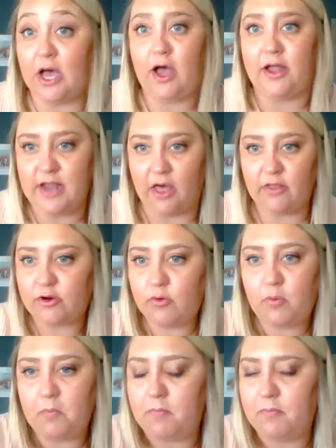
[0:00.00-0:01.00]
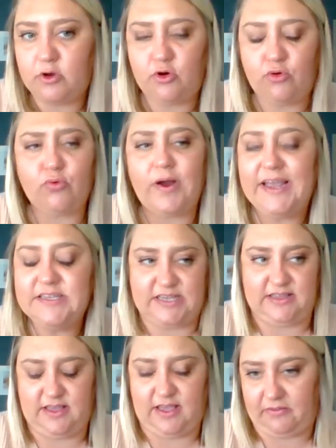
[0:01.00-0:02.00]
Another
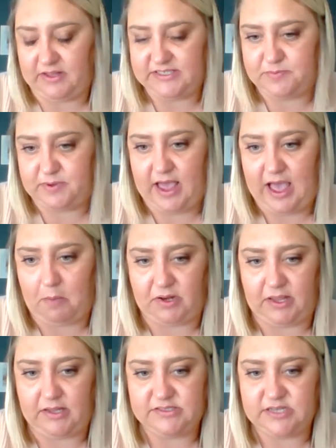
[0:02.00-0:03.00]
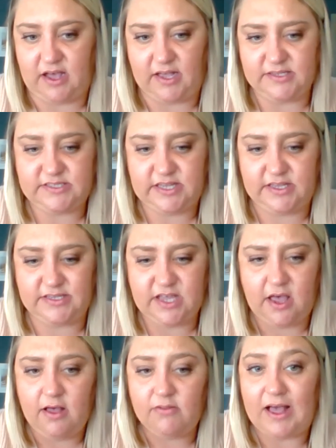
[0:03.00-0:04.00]
crazy thing that's been happening to us is
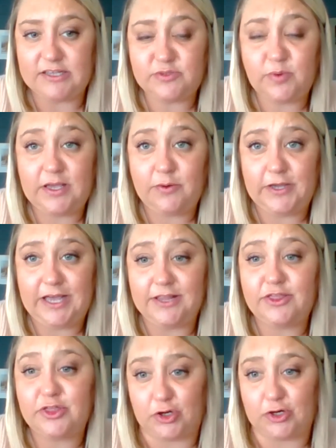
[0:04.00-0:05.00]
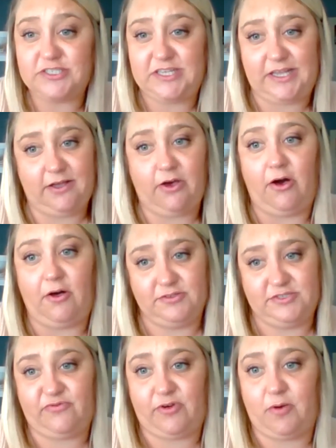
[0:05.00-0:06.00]
last week we had 13
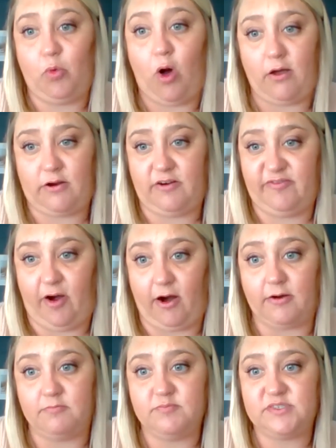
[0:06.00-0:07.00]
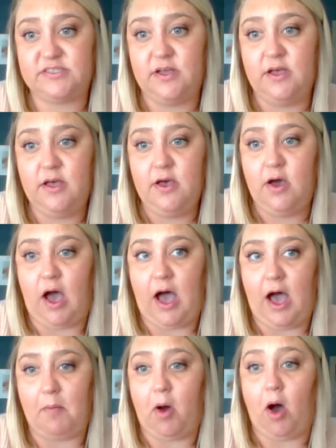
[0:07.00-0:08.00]
calls from Walker Farms,
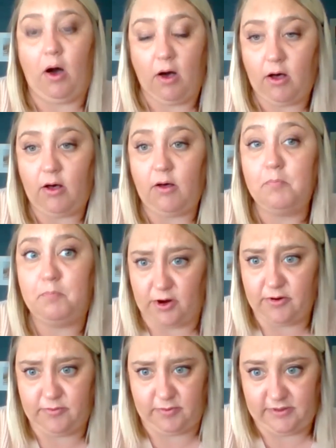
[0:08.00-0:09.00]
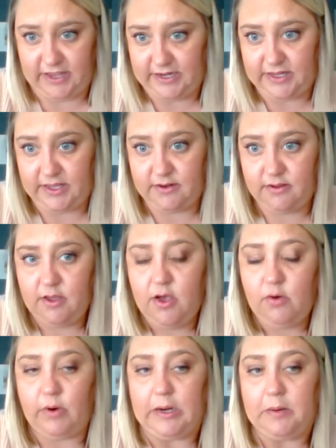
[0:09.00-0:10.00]
all bird related,
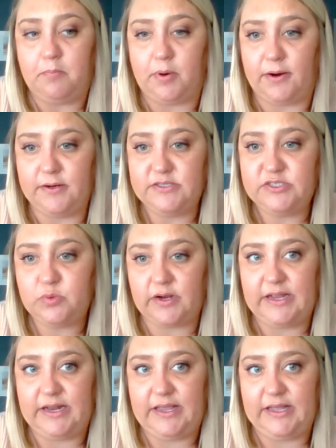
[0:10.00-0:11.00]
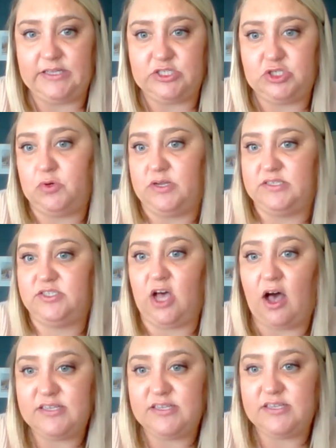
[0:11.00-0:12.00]
where birds were getting into
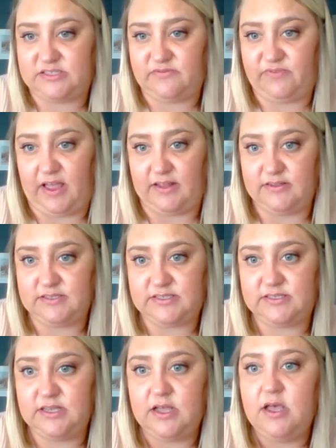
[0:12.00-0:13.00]
exhaust vents.